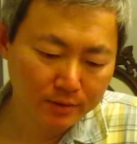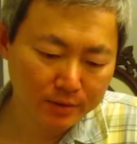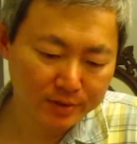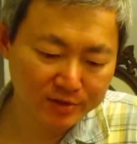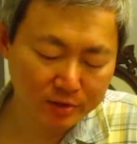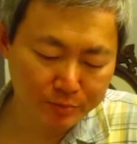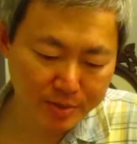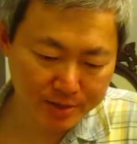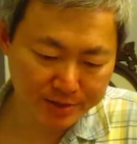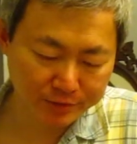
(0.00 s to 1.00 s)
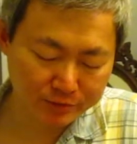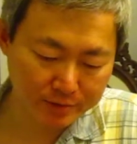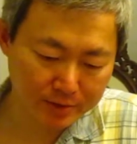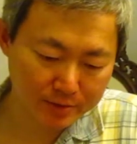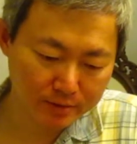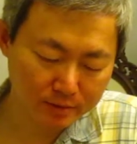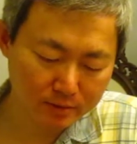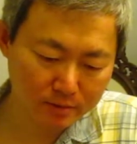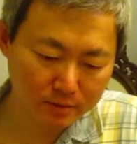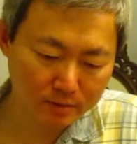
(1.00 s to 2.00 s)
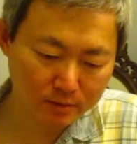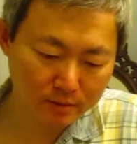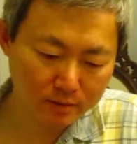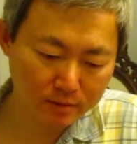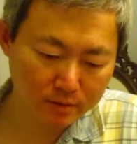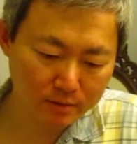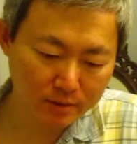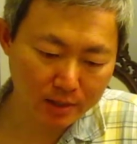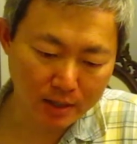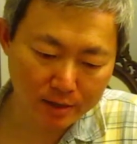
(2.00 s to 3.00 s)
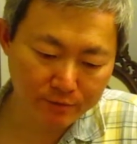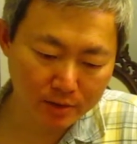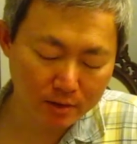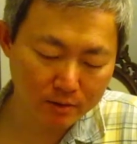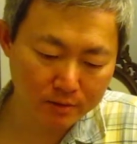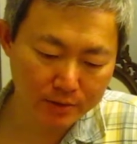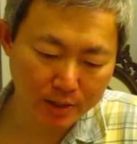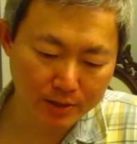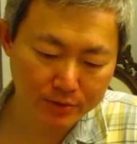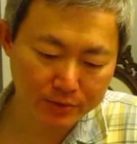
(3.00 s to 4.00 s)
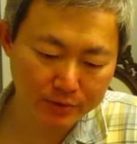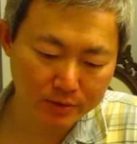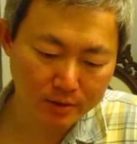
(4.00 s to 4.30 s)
The disappearing suite. They hover on the edges,